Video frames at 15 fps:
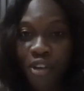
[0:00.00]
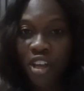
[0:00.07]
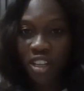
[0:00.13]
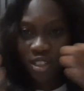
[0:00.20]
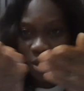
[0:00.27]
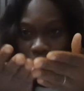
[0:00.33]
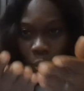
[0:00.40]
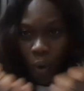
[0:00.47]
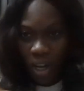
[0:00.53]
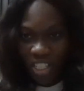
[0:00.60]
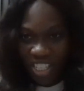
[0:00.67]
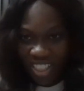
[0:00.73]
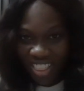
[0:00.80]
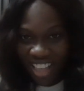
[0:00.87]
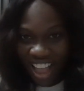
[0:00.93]
So watch
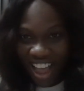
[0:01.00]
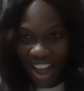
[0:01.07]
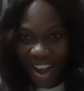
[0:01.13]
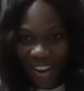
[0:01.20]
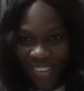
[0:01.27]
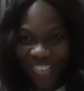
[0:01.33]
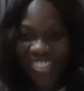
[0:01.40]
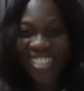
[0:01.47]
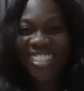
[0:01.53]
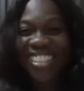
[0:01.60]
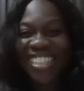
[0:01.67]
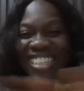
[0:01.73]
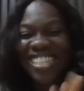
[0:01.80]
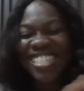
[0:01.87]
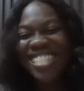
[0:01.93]
it now.
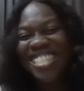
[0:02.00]
Good